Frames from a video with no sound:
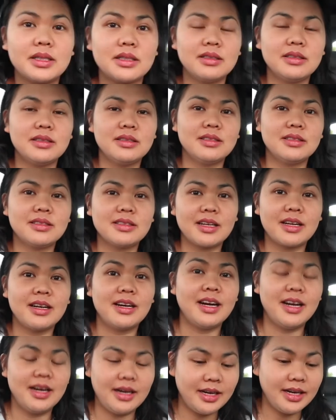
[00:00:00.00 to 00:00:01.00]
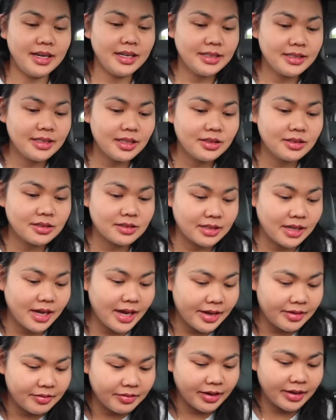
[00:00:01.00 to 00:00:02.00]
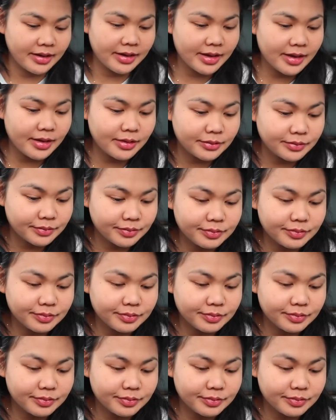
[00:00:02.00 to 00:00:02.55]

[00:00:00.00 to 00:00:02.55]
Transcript: goodness, I kind of look tired right now.